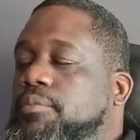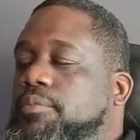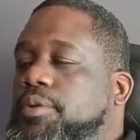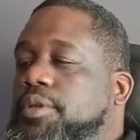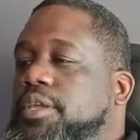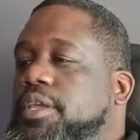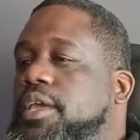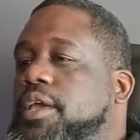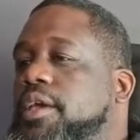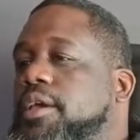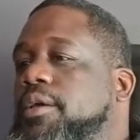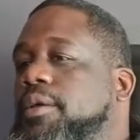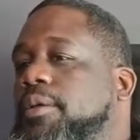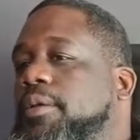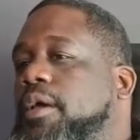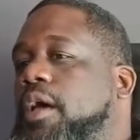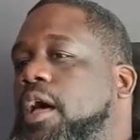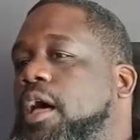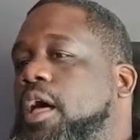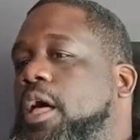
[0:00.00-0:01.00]
But yeah,
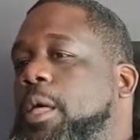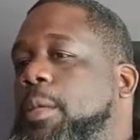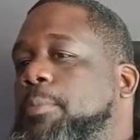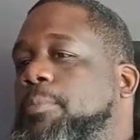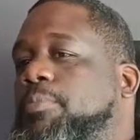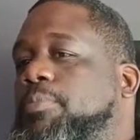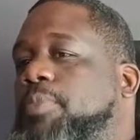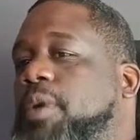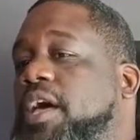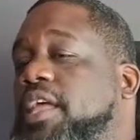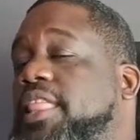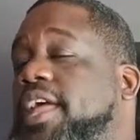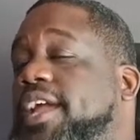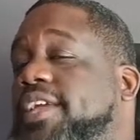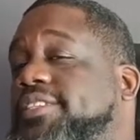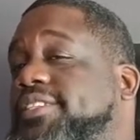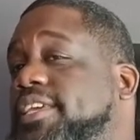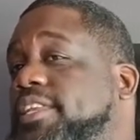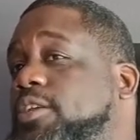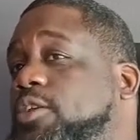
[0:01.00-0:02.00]
but like I
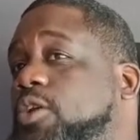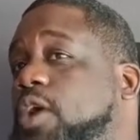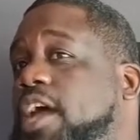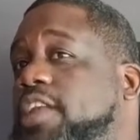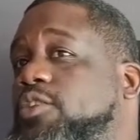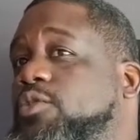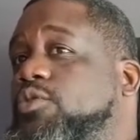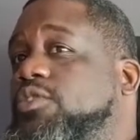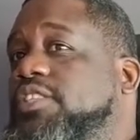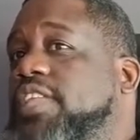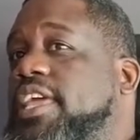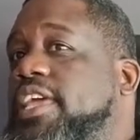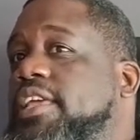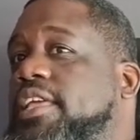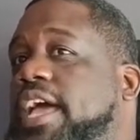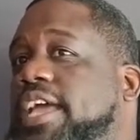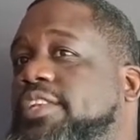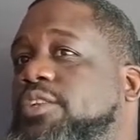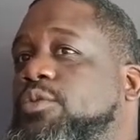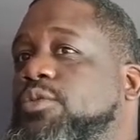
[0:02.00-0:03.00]
said, you know, I do stay
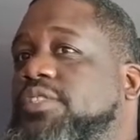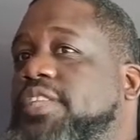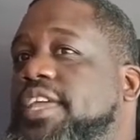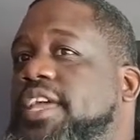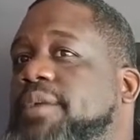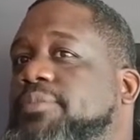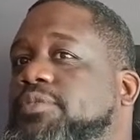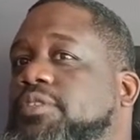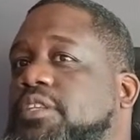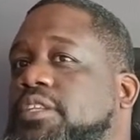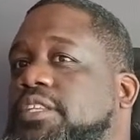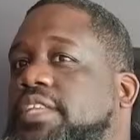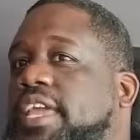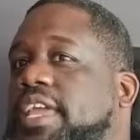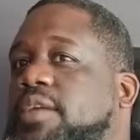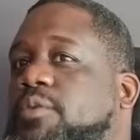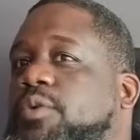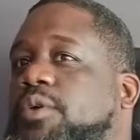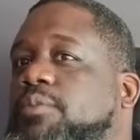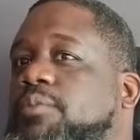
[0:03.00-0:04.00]
up to
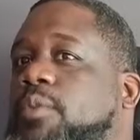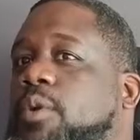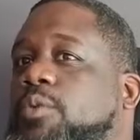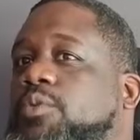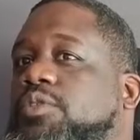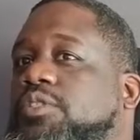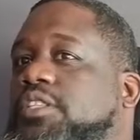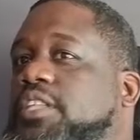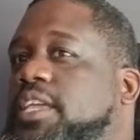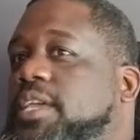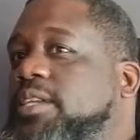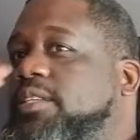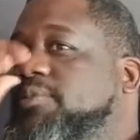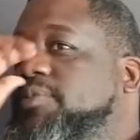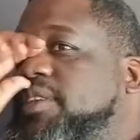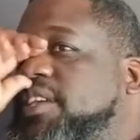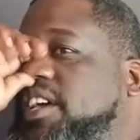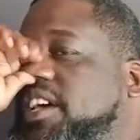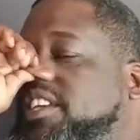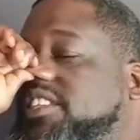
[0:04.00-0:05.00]
date with most things
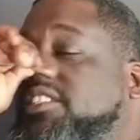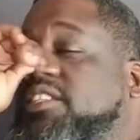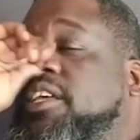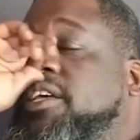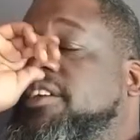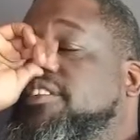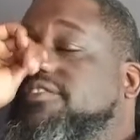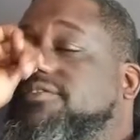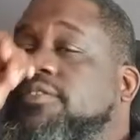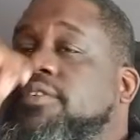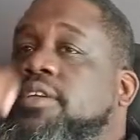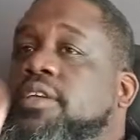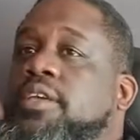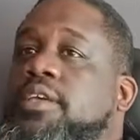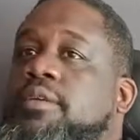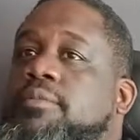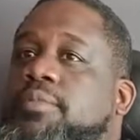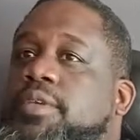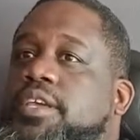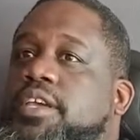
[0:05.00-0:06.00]
because
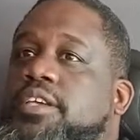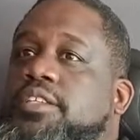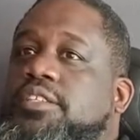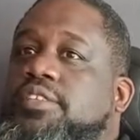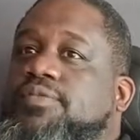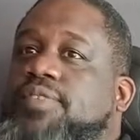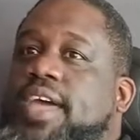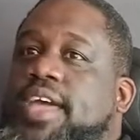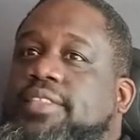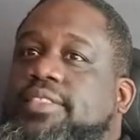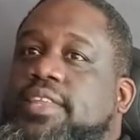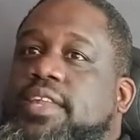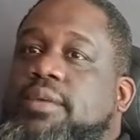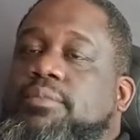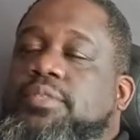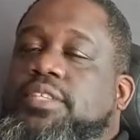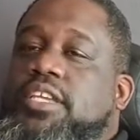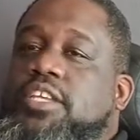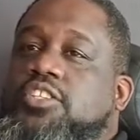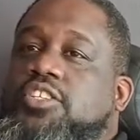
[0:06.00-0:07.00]
the fact that
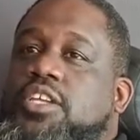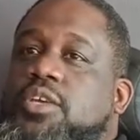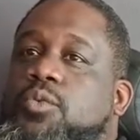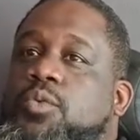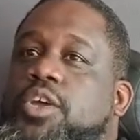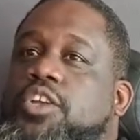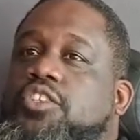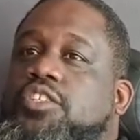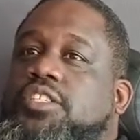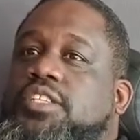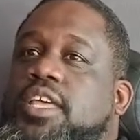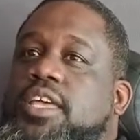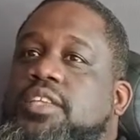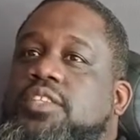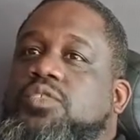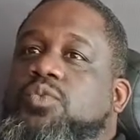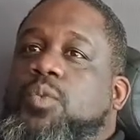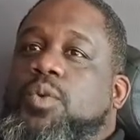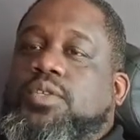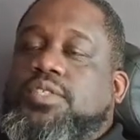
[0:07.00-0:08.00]
I'm teaching, which
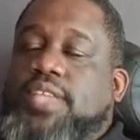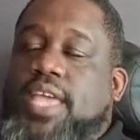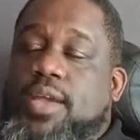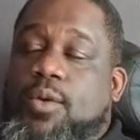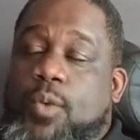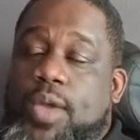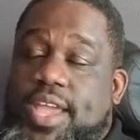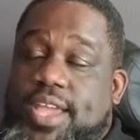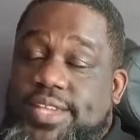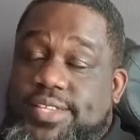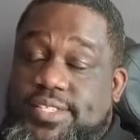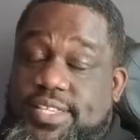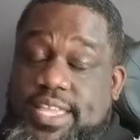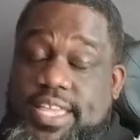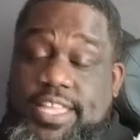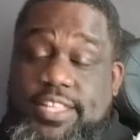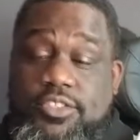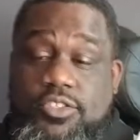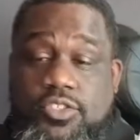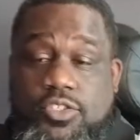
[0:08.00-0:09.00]
segues
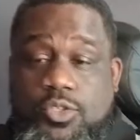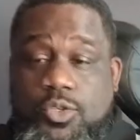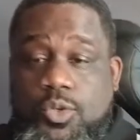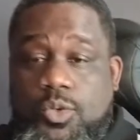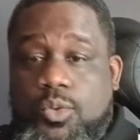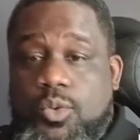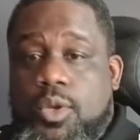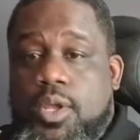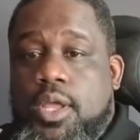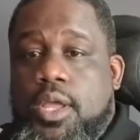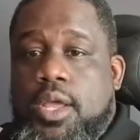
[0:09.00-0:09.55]
into